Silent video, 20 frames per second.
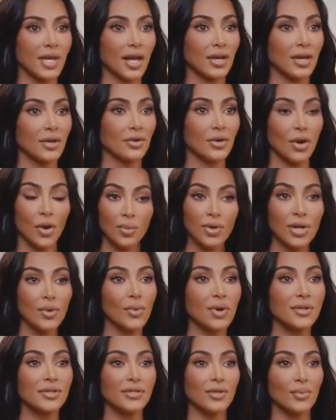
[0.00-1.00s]
like nobody
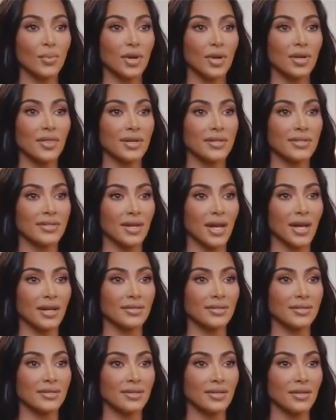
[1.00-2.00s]
wants to work these
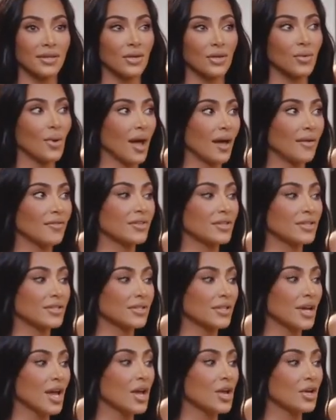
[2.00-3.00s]
days. You That's have to
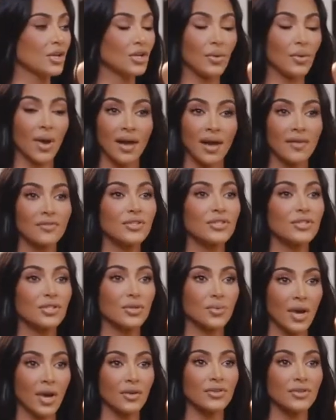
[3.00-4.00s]
so true. You have to
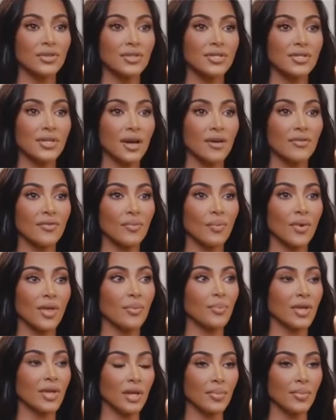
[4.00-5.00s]
surround yeah. yourself
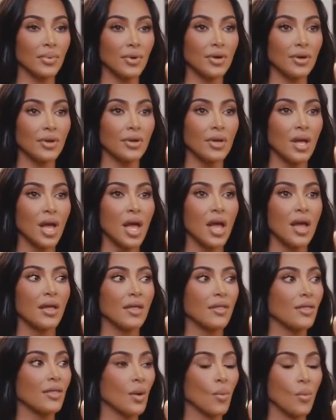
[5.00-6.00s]
with people
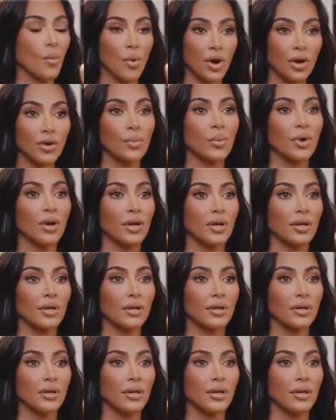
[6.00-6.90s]
that want to work.